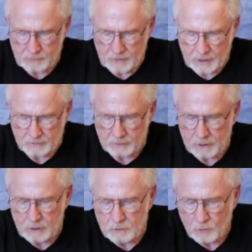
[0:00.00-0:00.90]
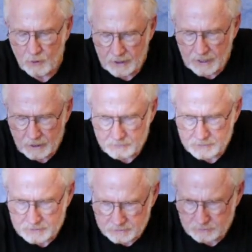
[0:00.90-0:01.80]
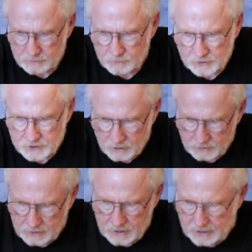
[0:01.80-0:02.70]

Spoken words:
Now, what helps, we're told,